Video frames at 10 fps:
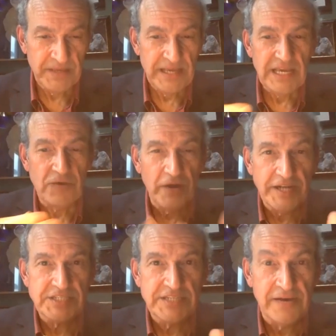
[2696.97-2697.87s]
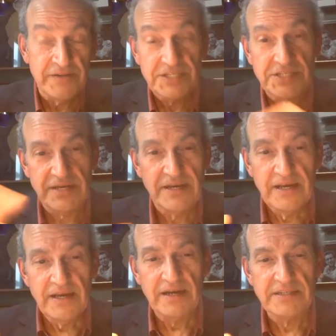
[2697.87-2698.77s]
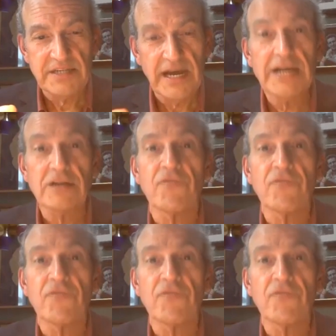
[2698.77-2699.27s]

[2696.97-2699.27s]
he writes down, this is a title of